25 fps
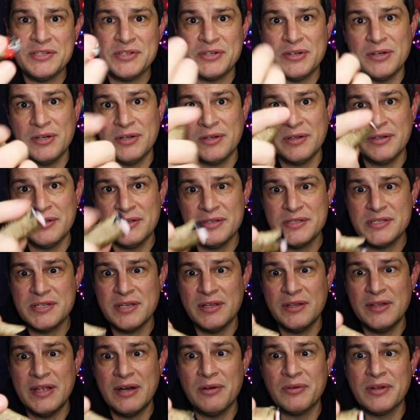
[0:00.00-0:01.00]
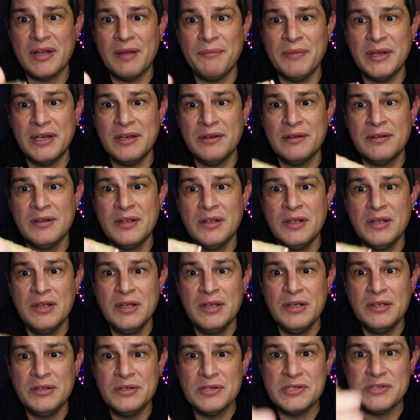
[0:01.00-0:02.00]
strong. So that'll come in
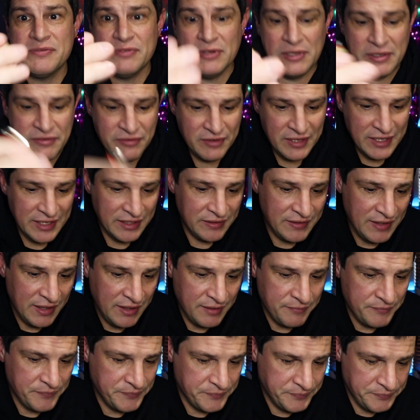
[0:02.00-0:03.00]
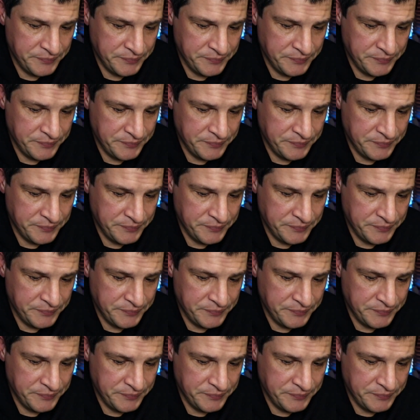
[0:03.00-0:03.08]
useful if I need that.